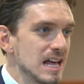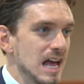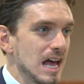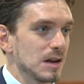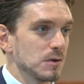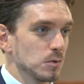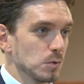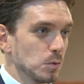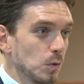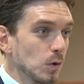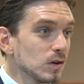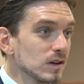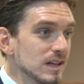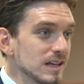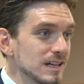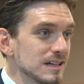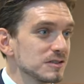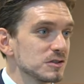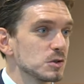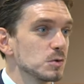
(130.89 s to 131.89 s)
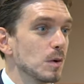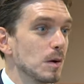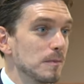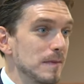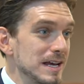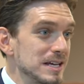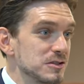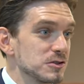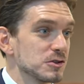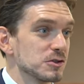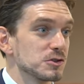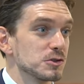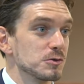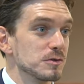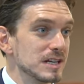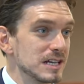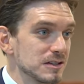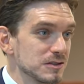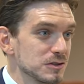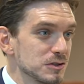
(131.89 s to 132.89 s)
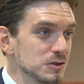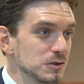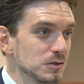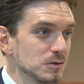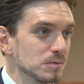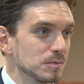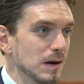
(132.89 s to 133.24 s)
and we'll get into what makes yours unique soon.